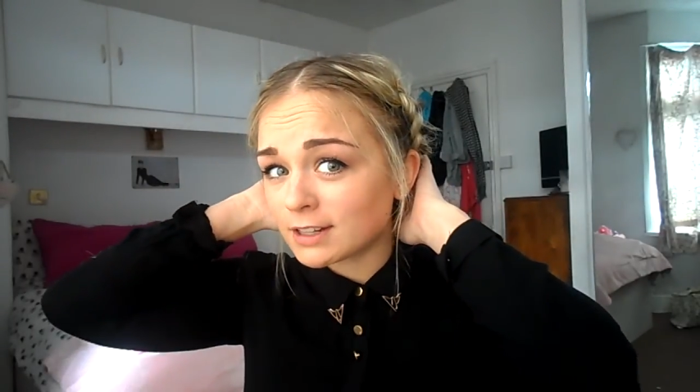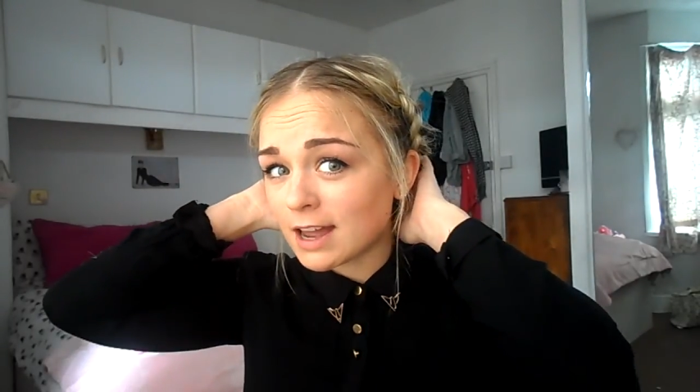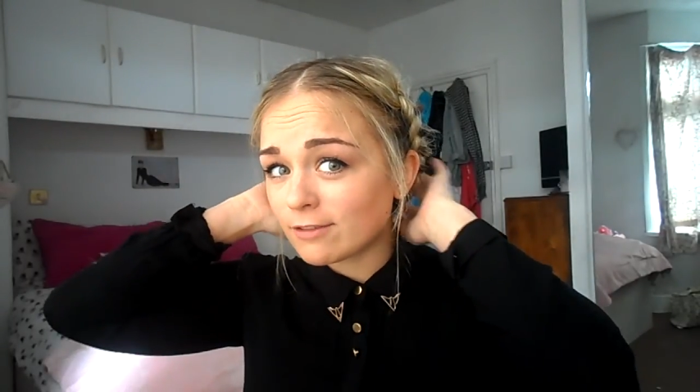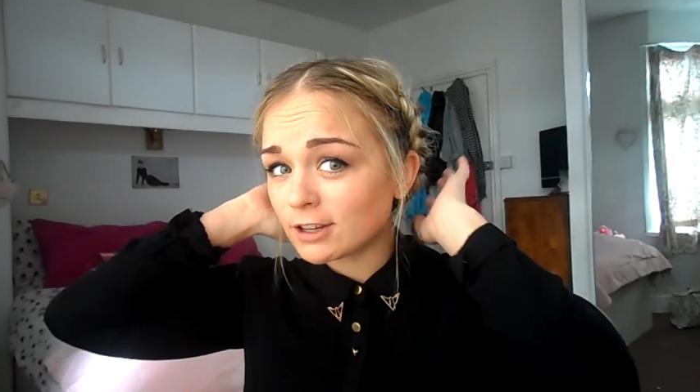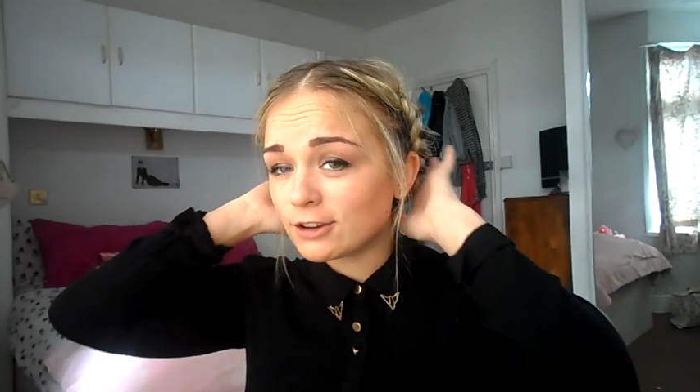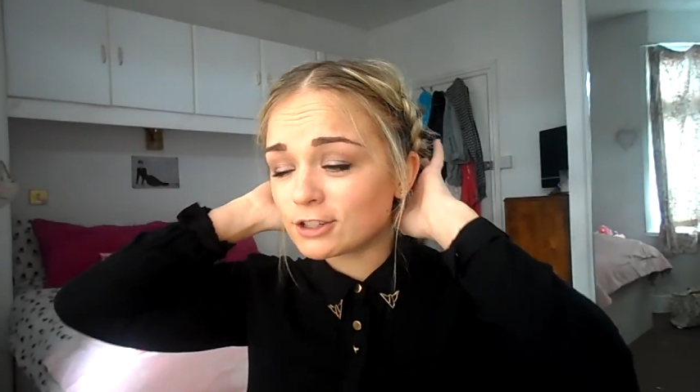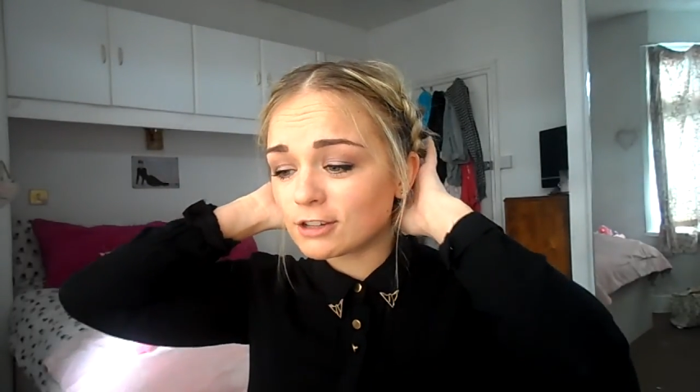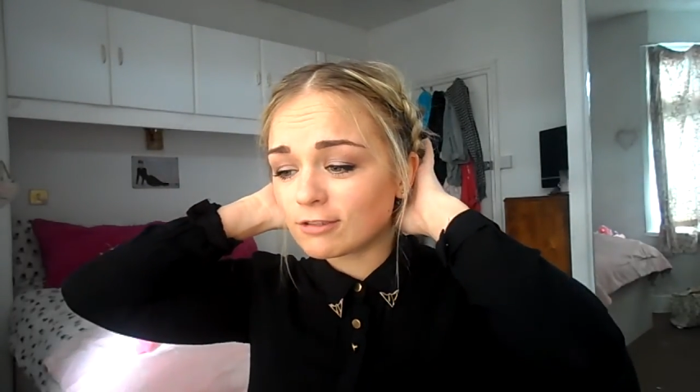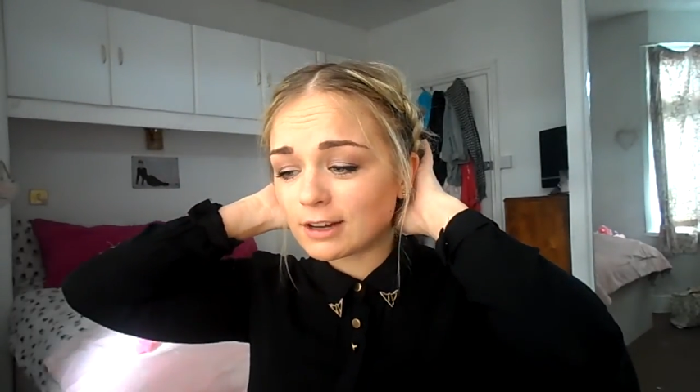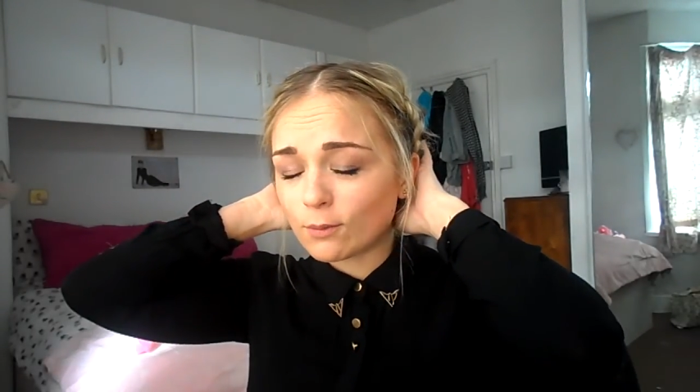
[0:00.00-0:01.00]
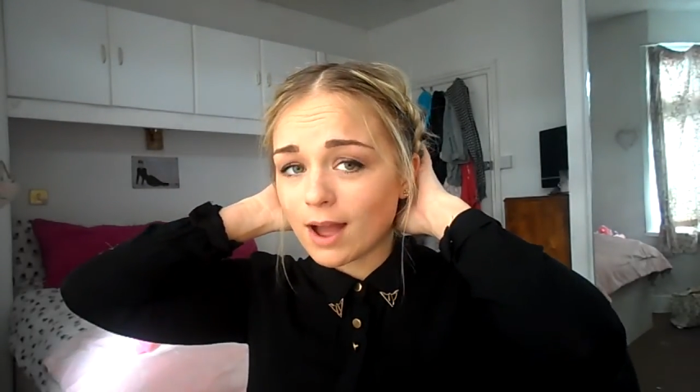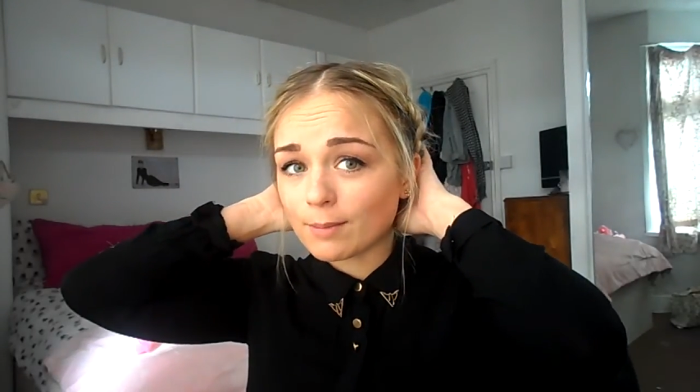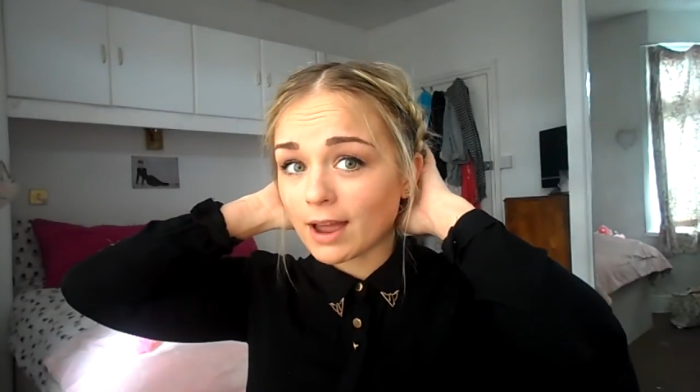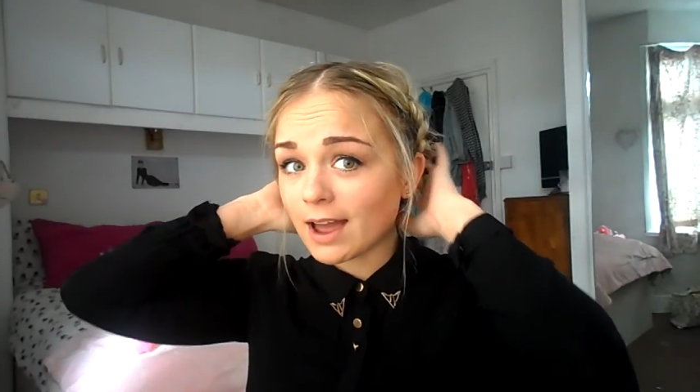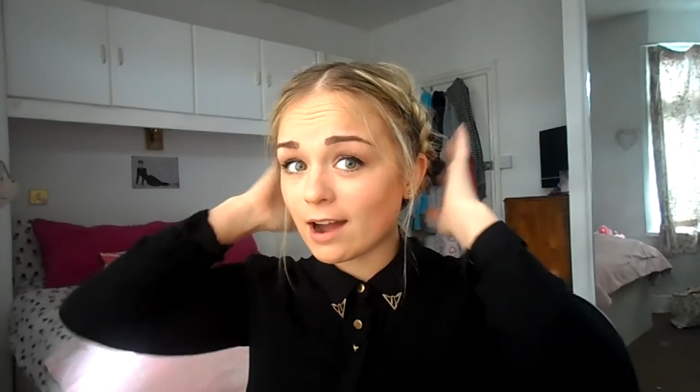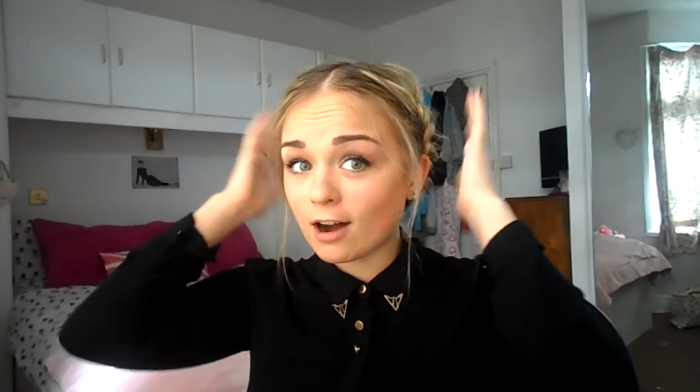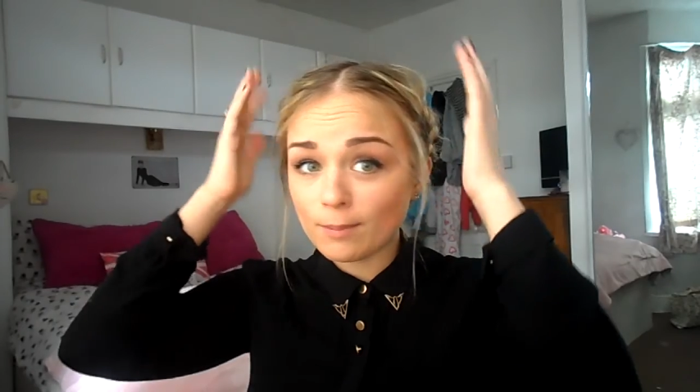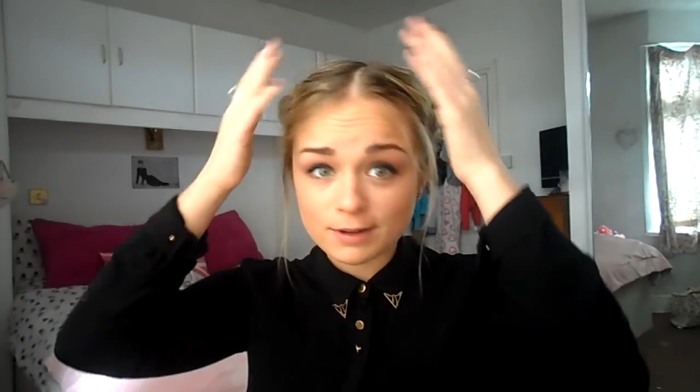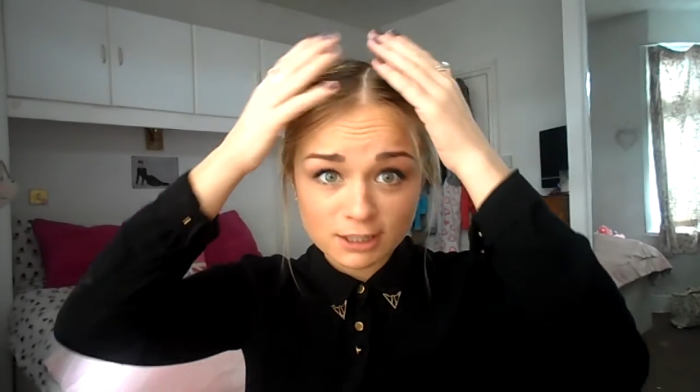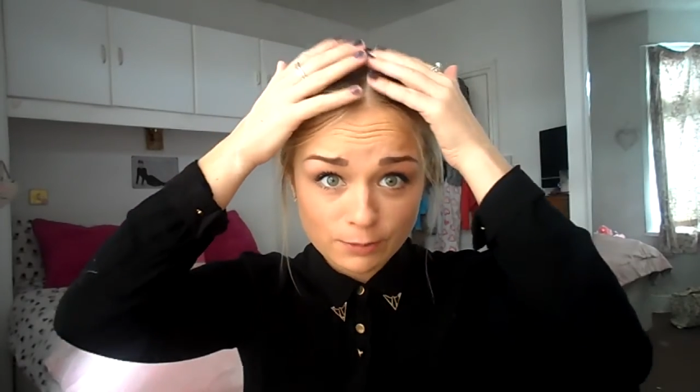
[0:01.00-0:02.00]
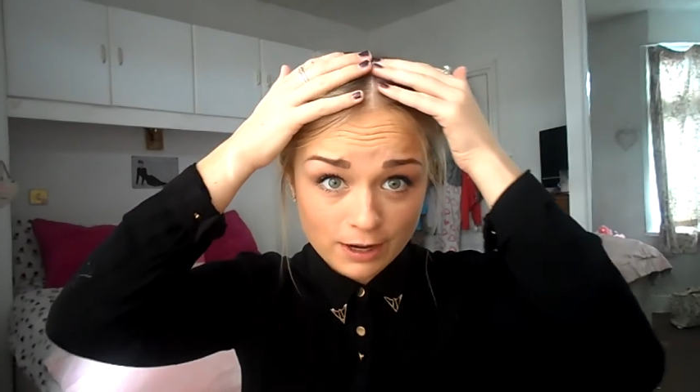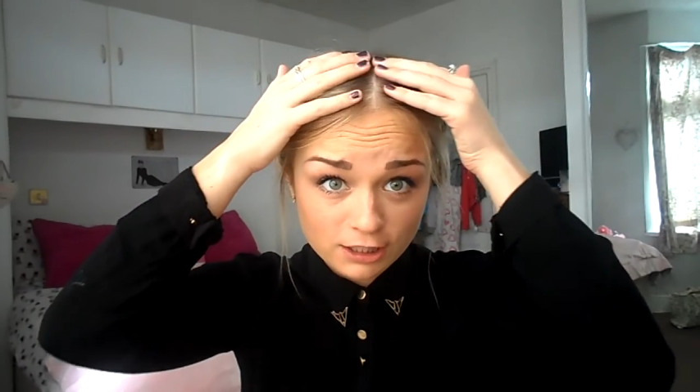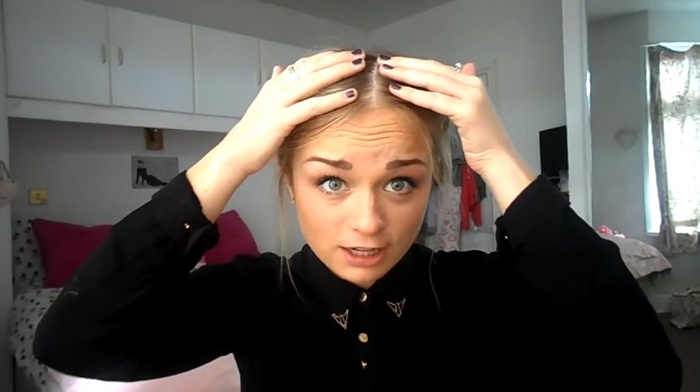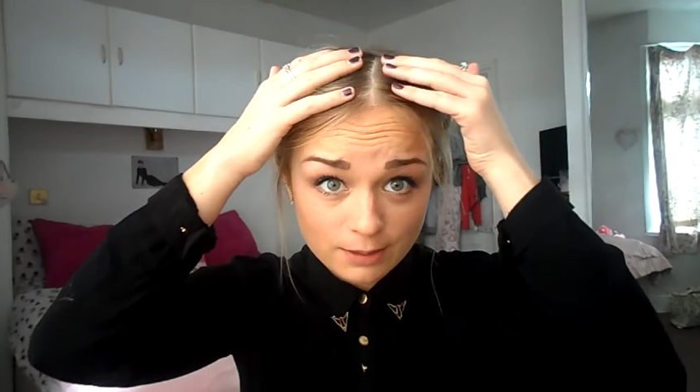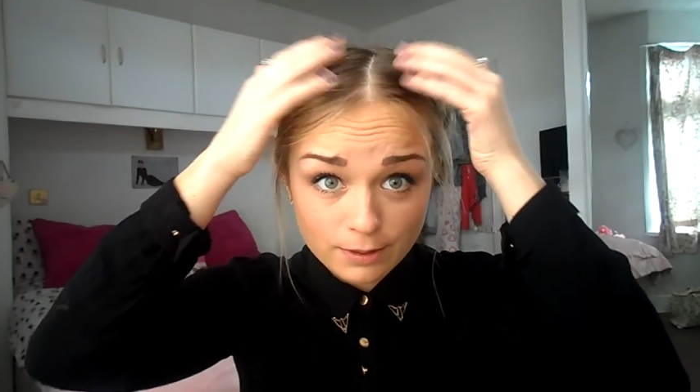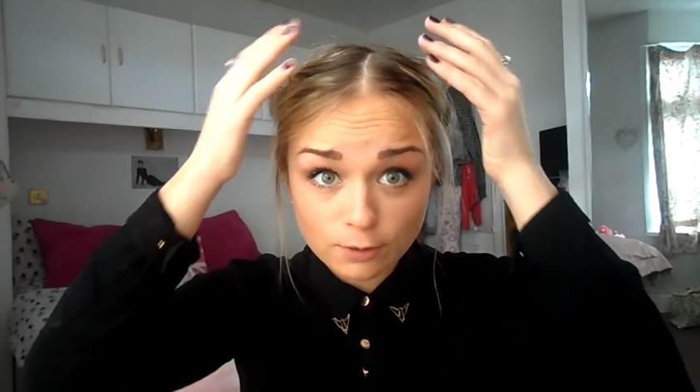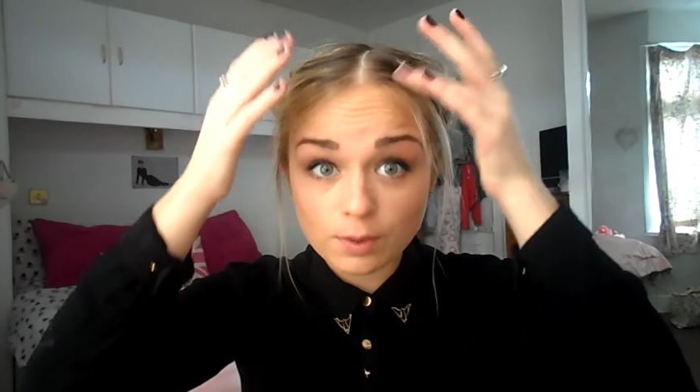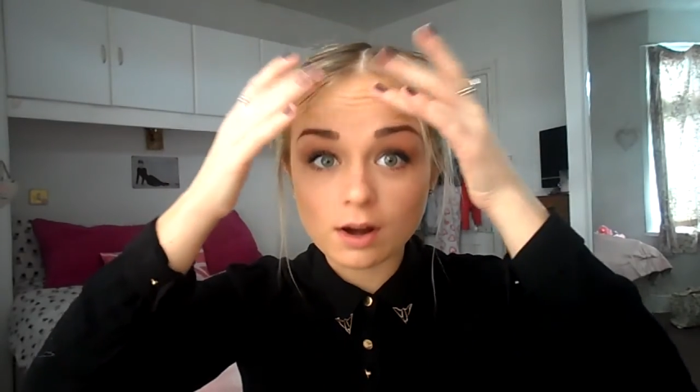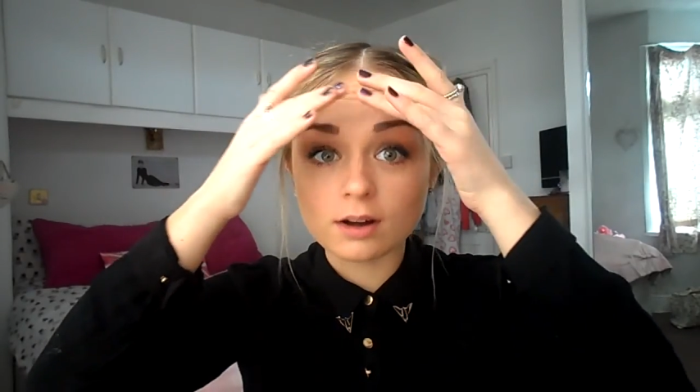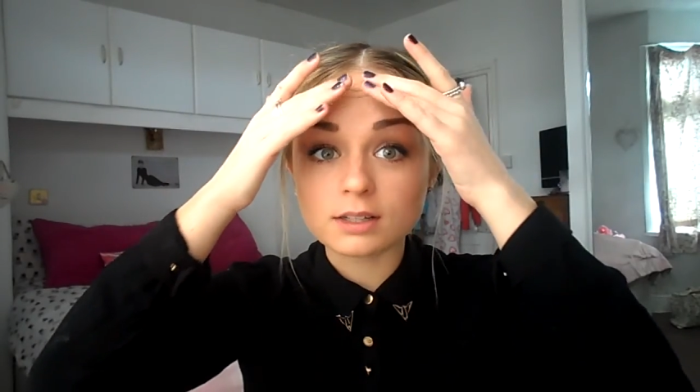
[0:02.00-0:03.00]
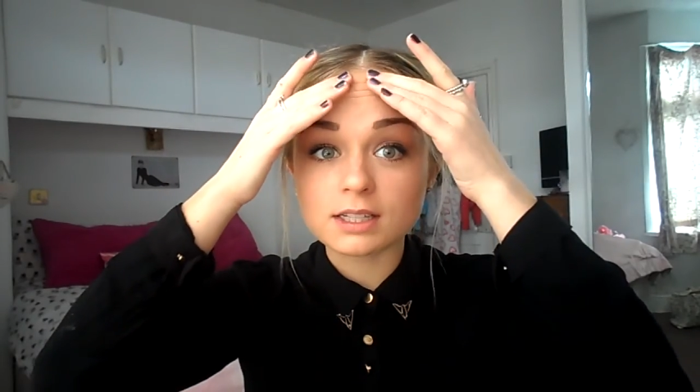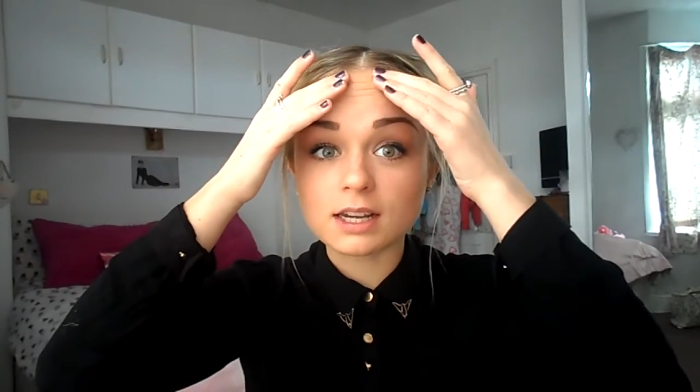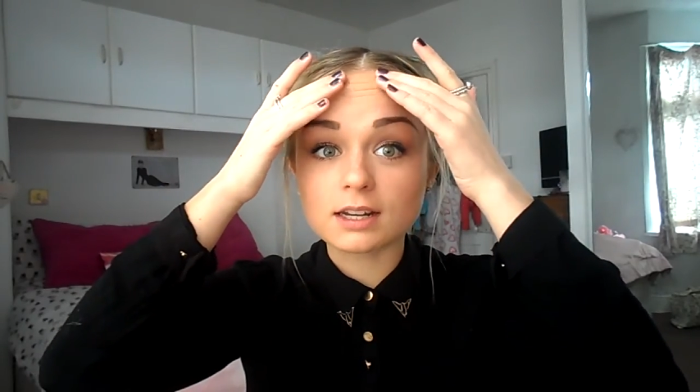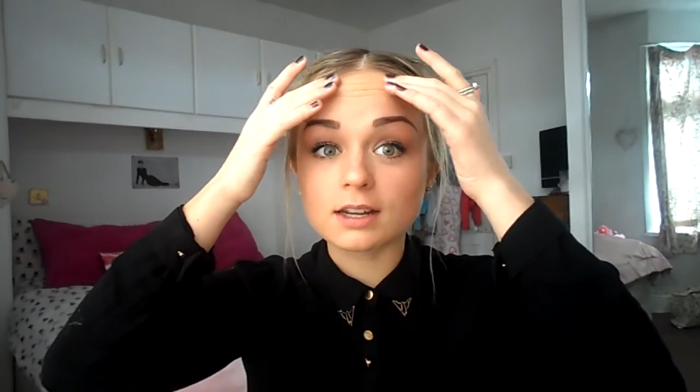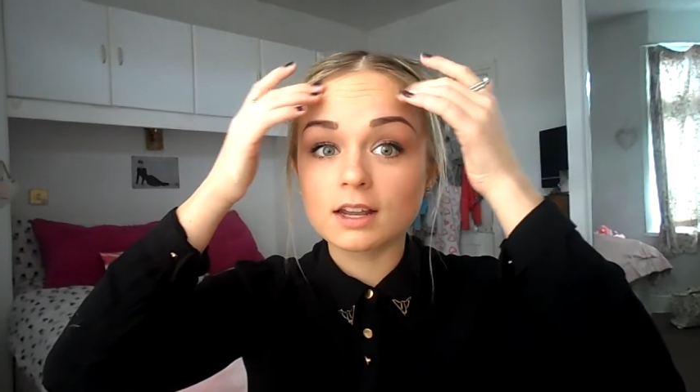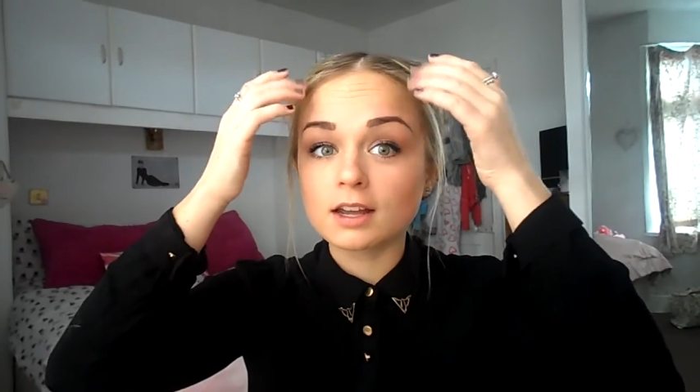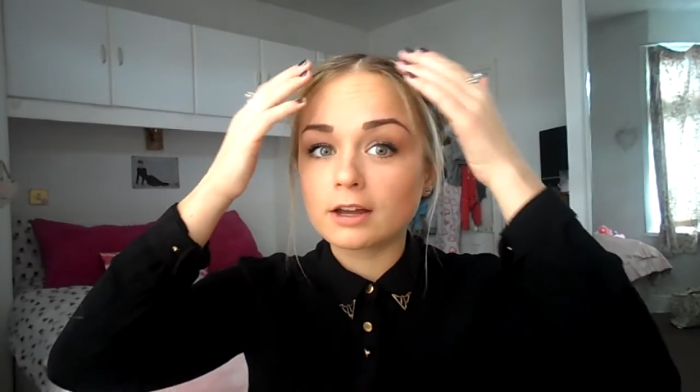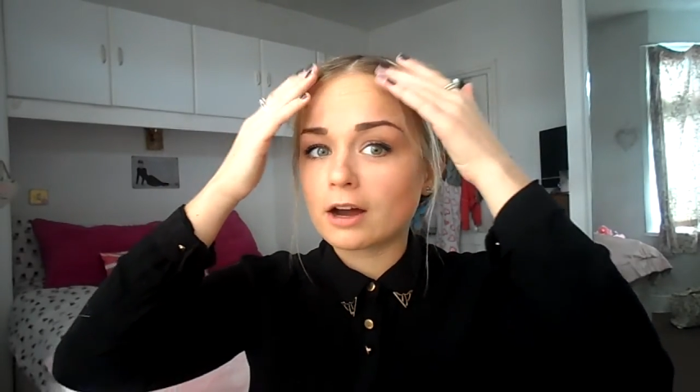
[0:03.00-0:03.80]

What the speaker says: I never usually really wear my hair up, especially in a middle parting.